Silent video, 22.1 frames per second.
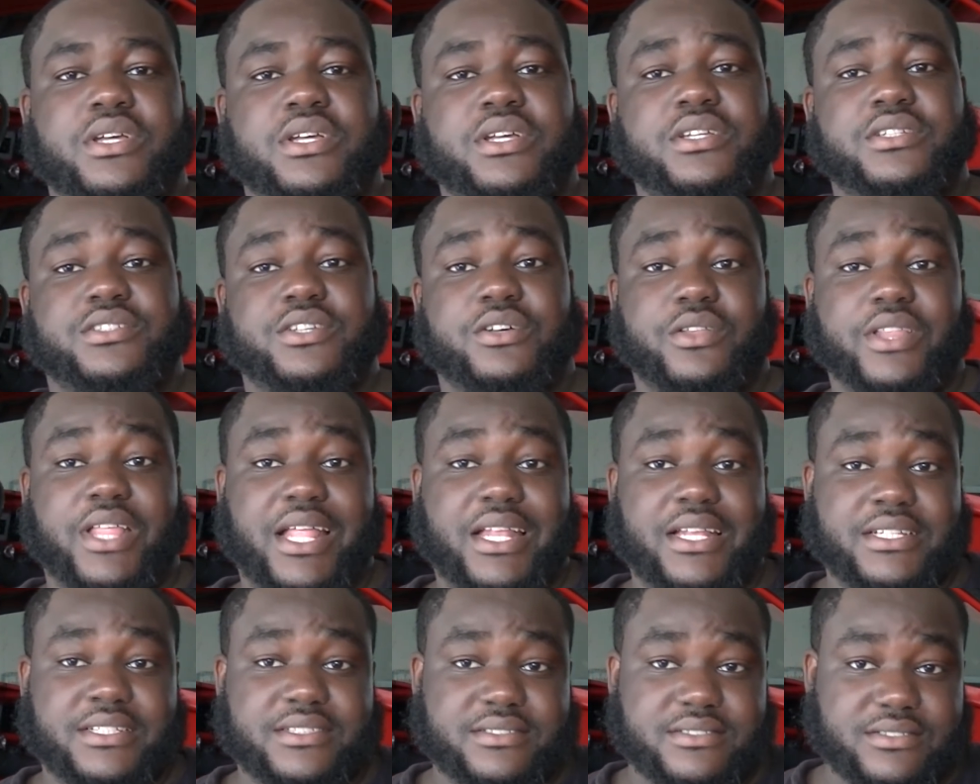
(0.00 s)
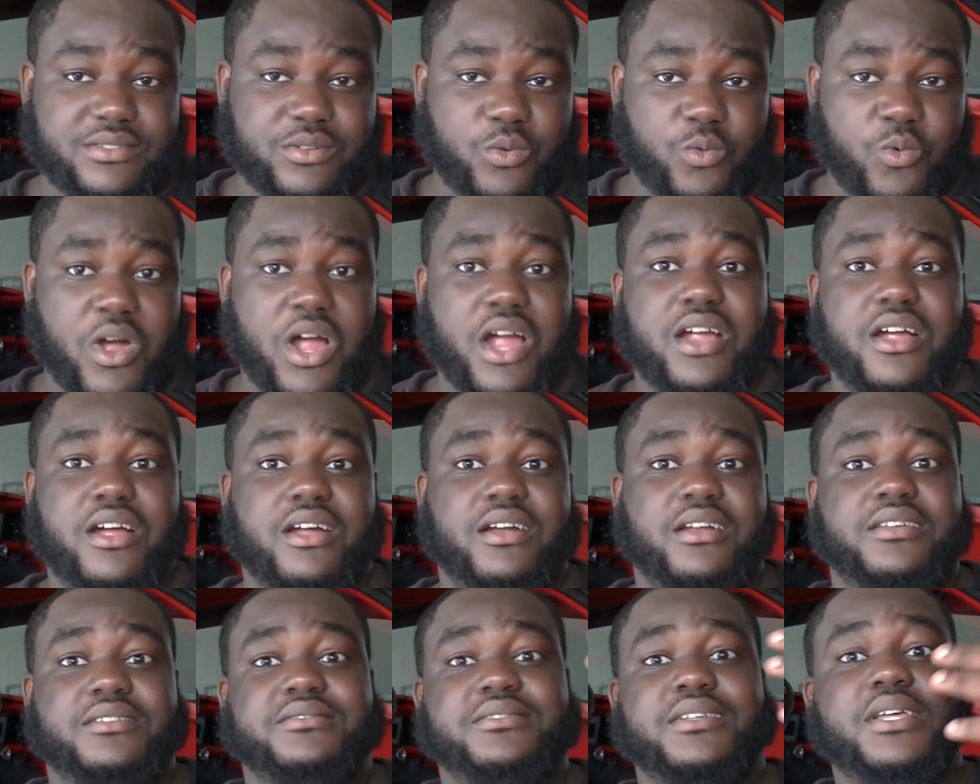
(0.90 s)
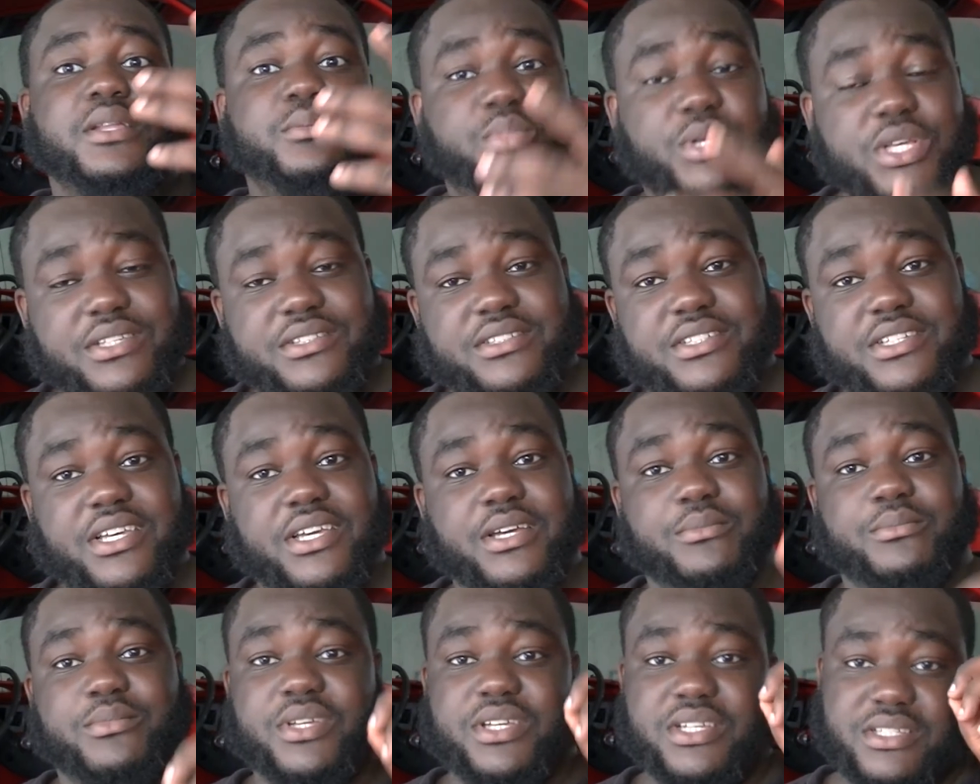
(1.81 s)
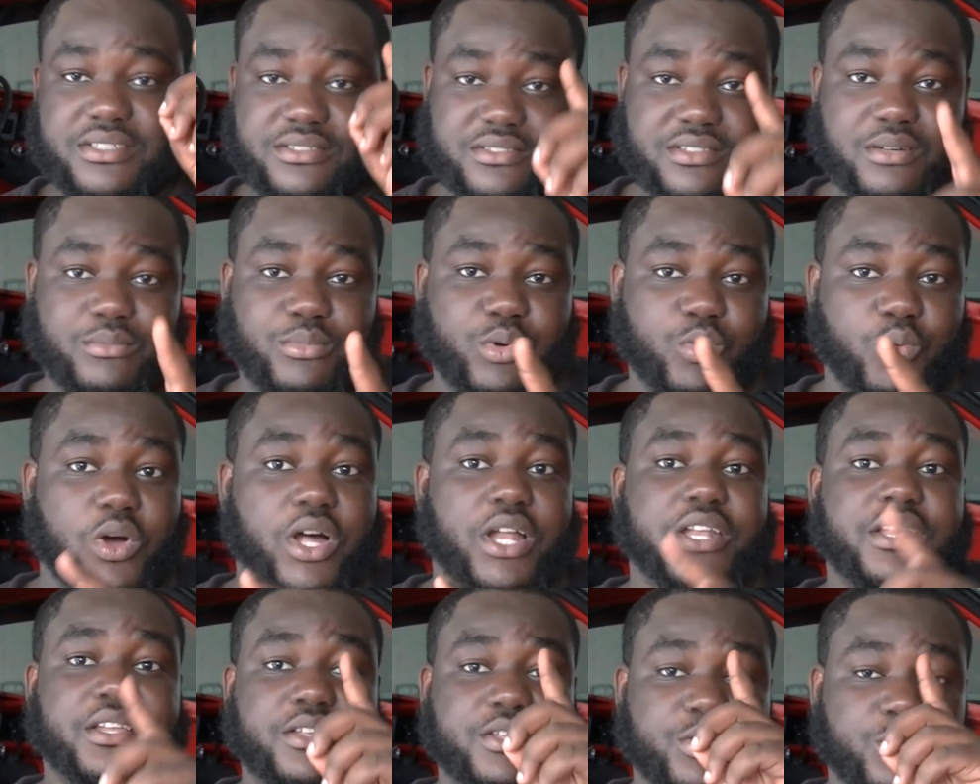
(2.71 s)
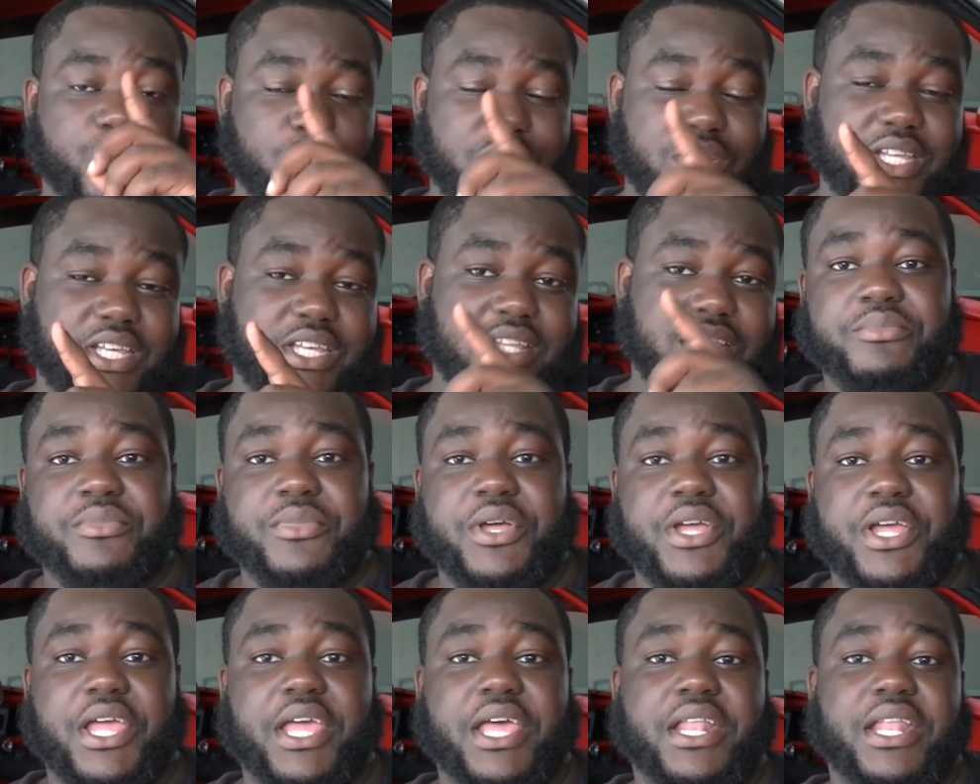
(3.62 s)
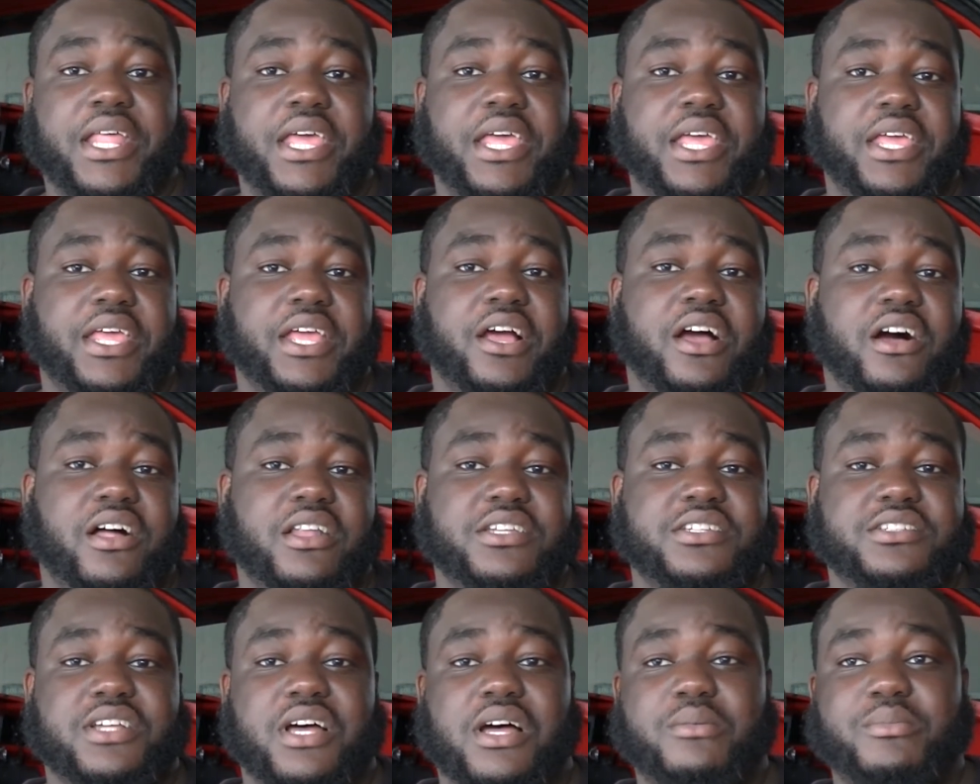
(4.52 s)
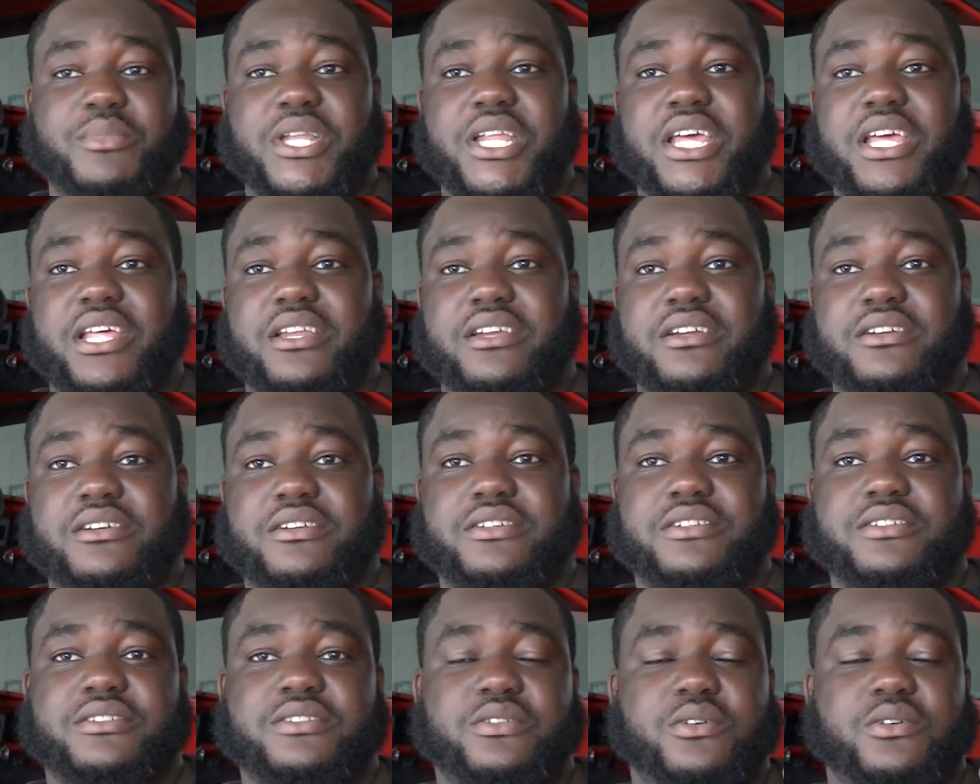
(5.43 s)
So that is wire harness and PCM is number one. You will need, again, a Harley Dominator